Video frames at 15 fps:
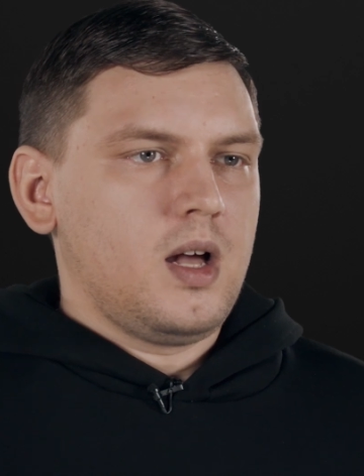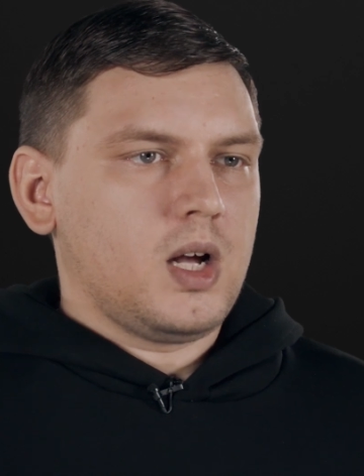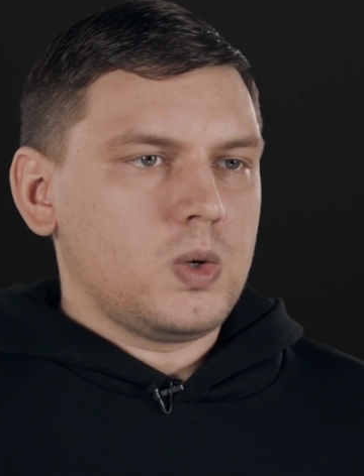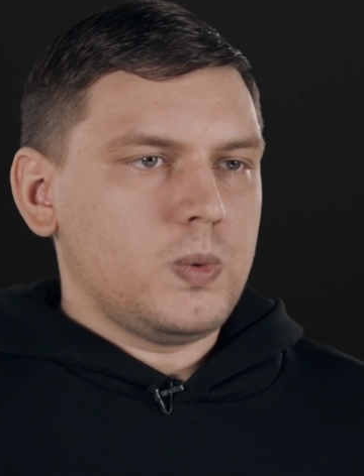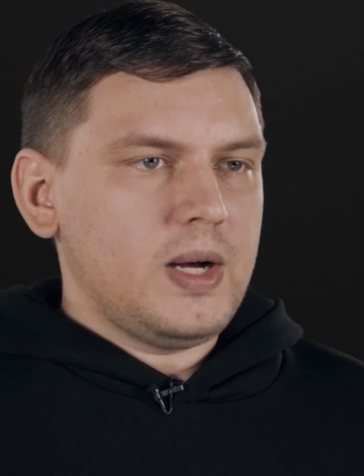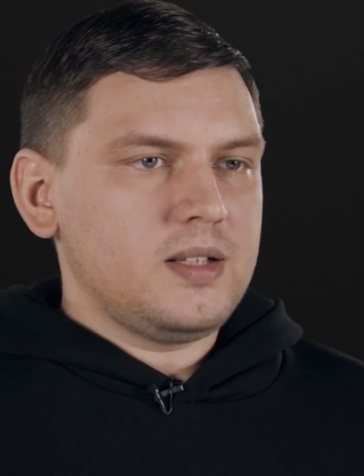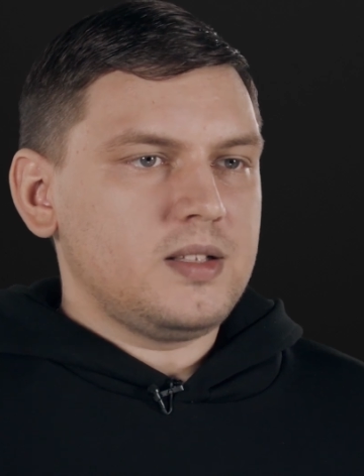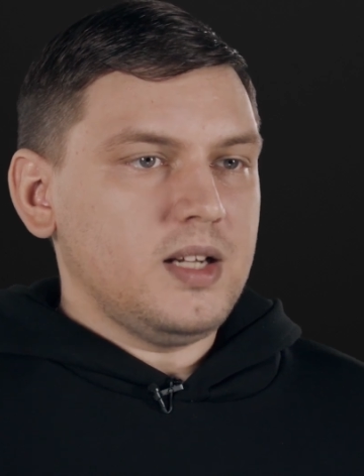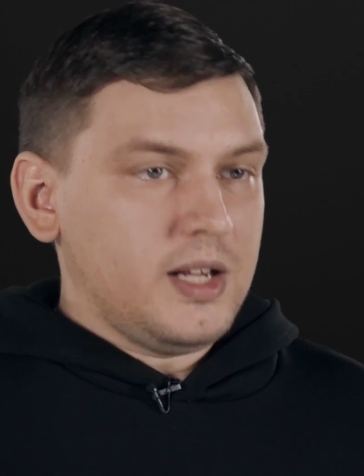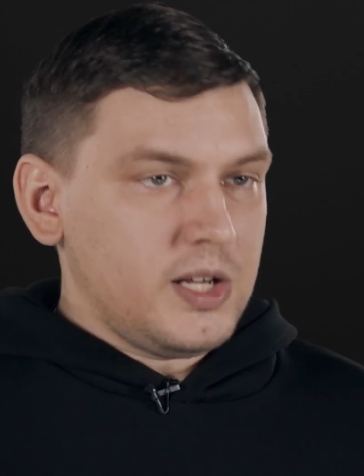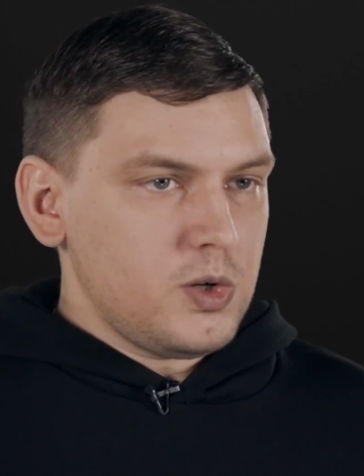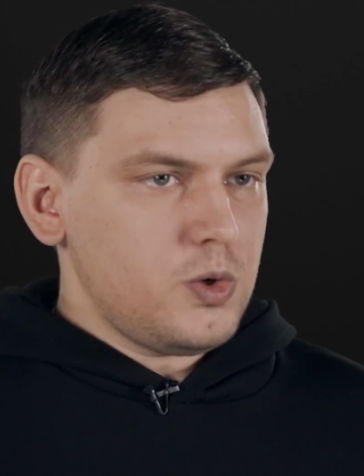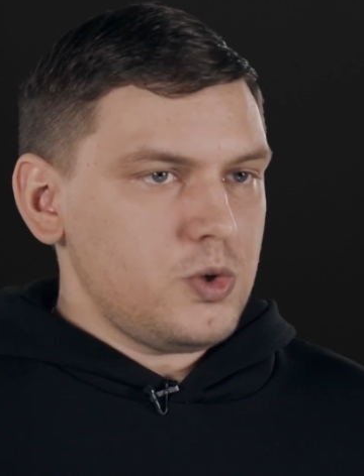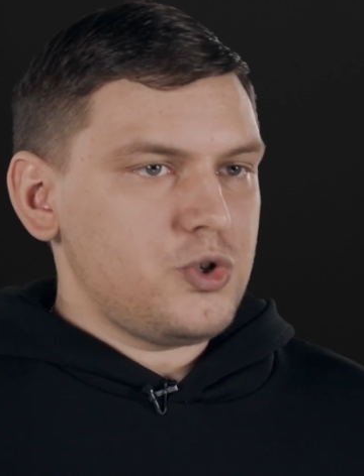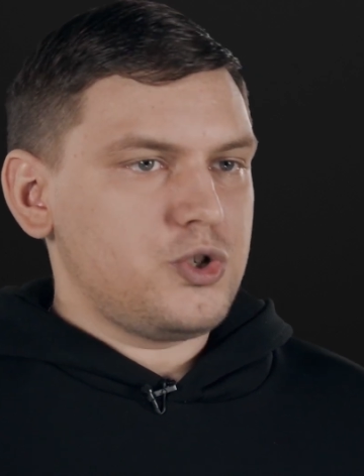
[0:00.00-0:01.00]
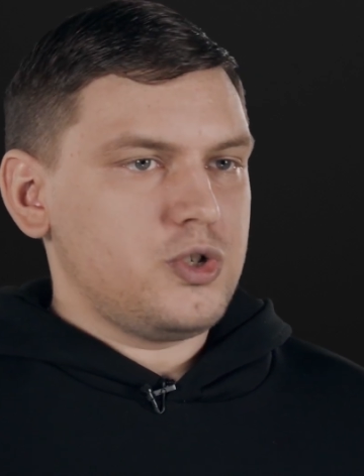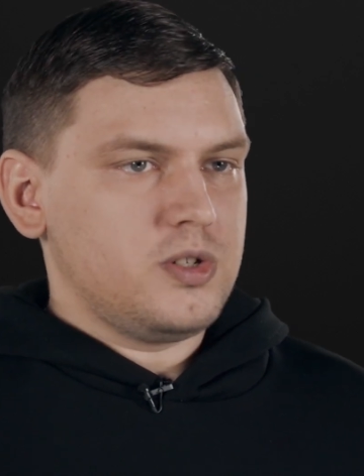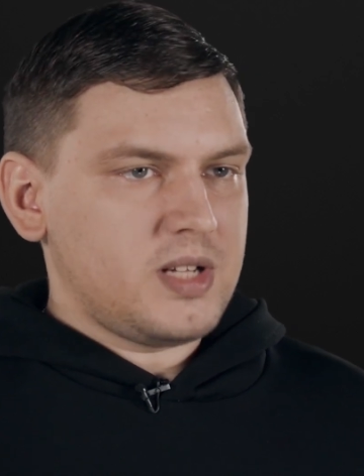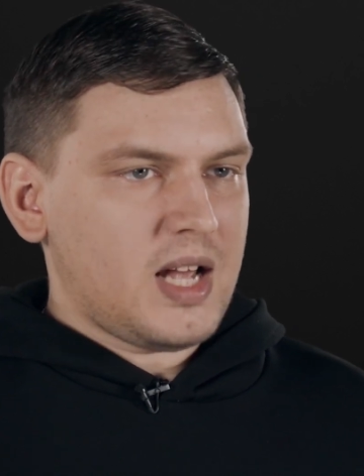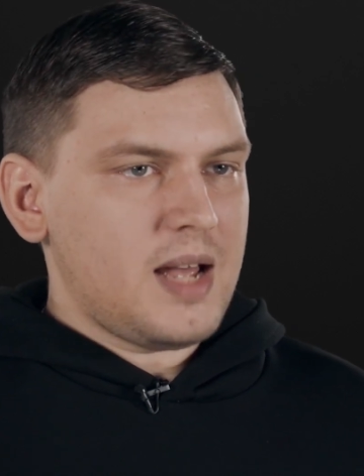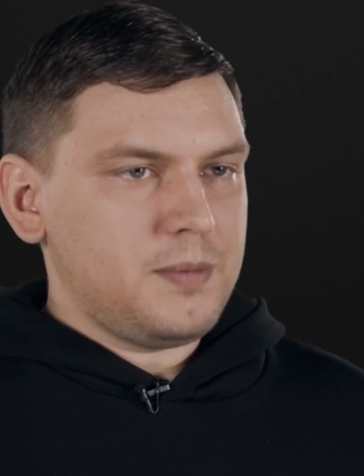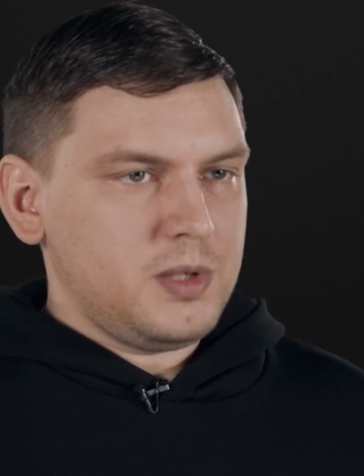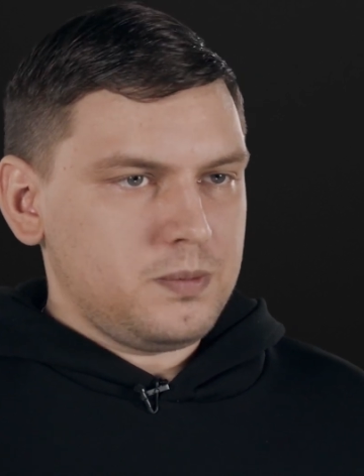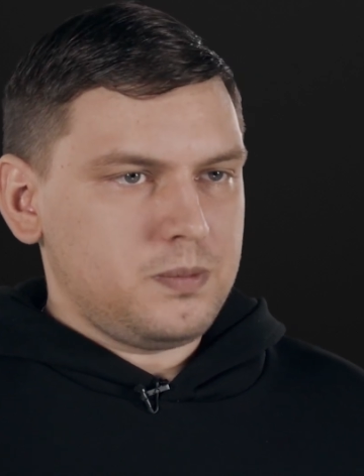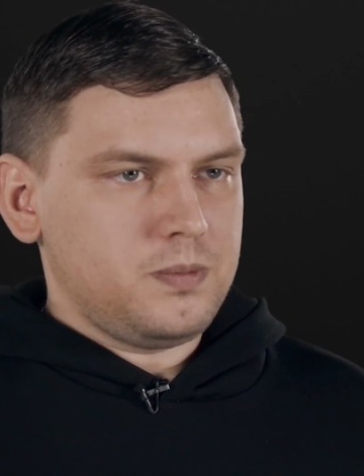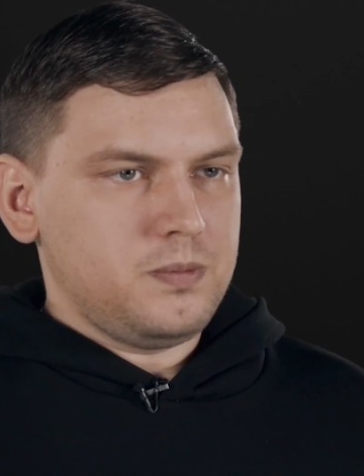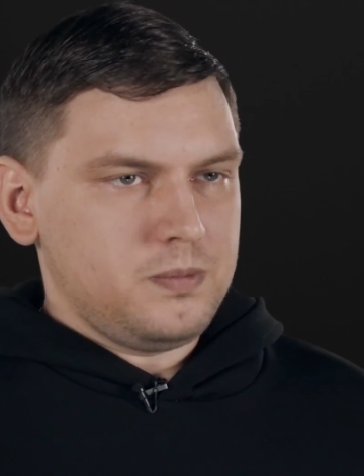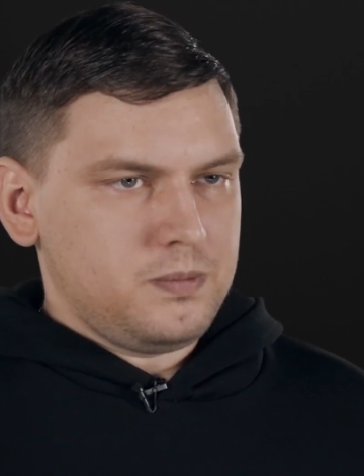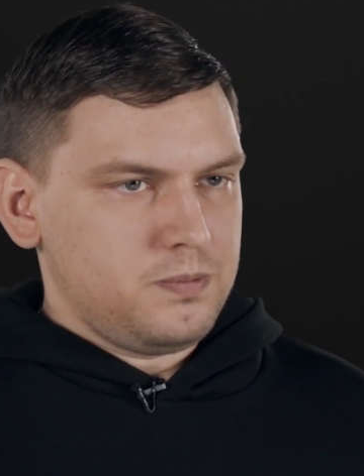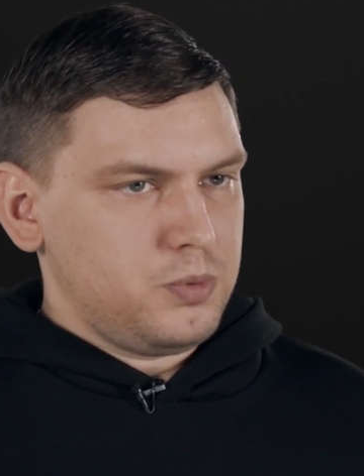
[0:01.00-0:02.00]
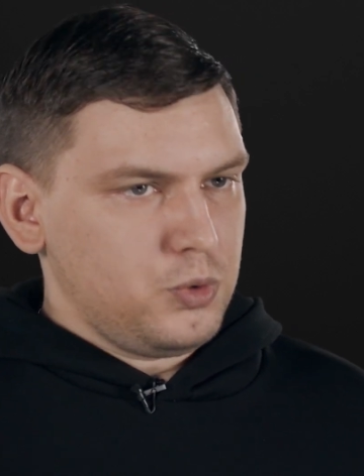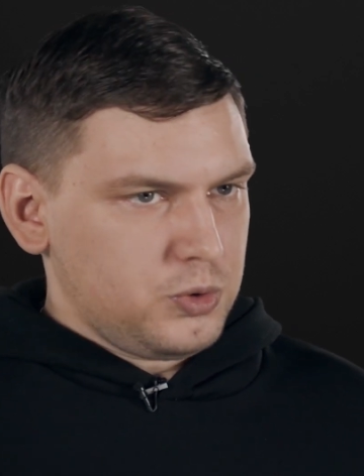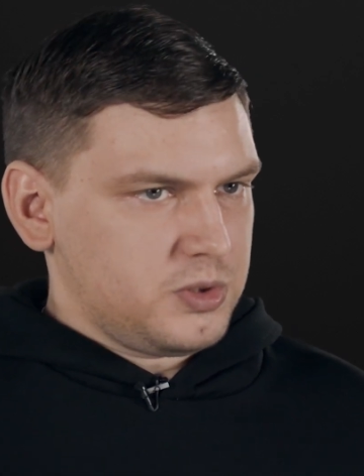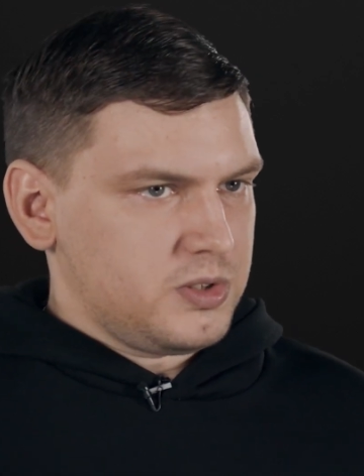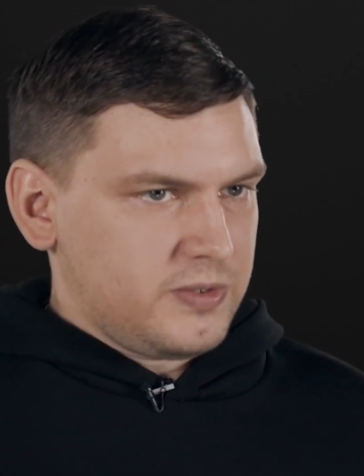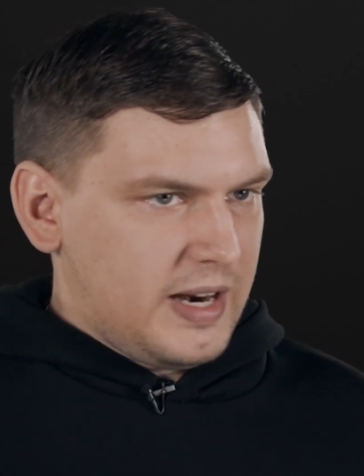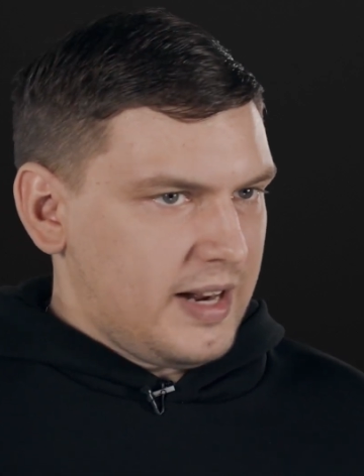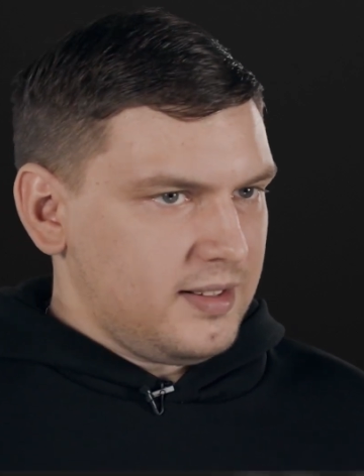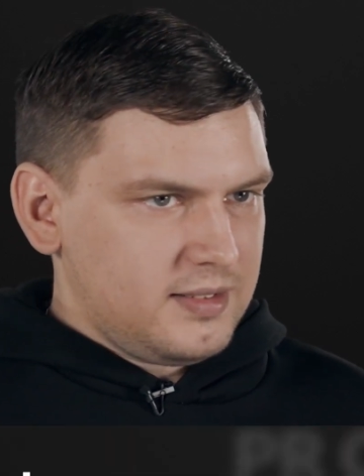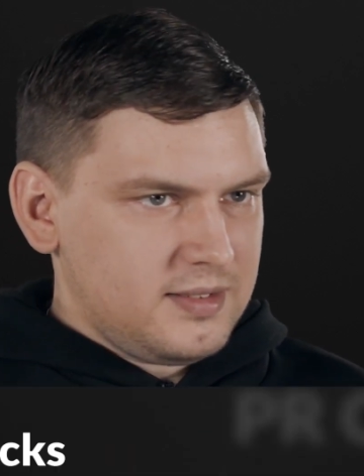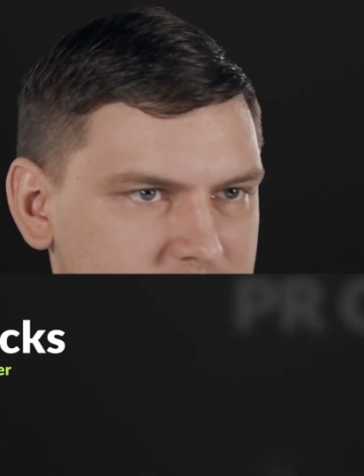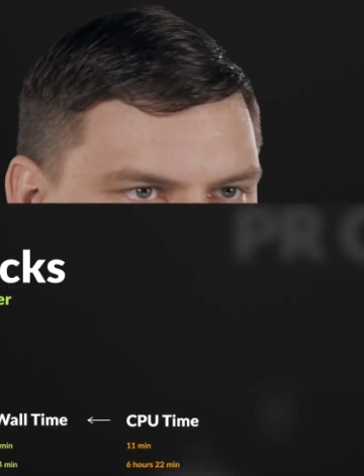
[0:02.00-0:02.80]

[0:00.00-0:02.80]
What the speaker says: Quite a huge time boost, right?